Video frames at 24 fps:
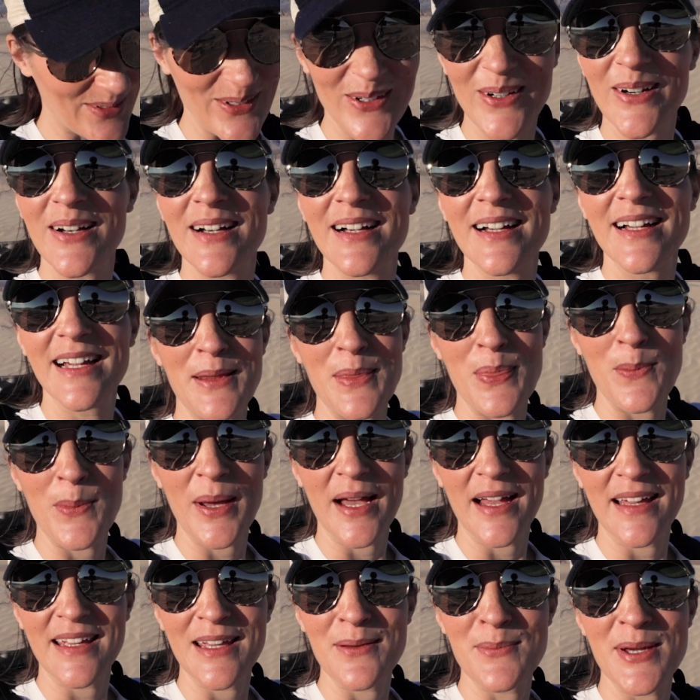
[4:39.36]
so in
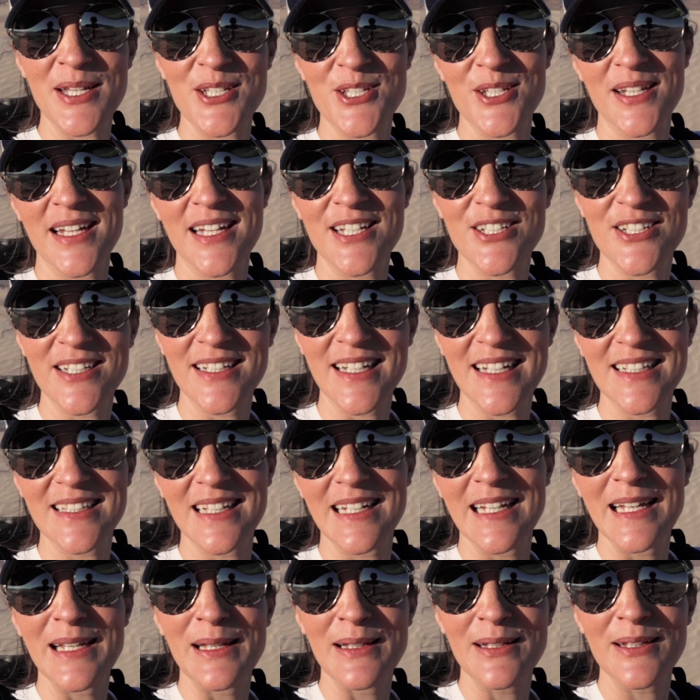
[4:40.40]
my imagination it's
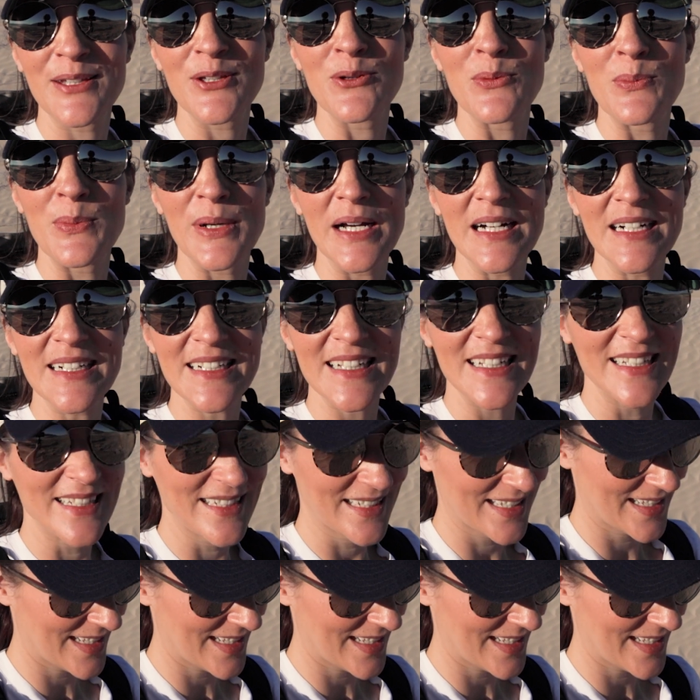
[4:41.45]
a little cute bug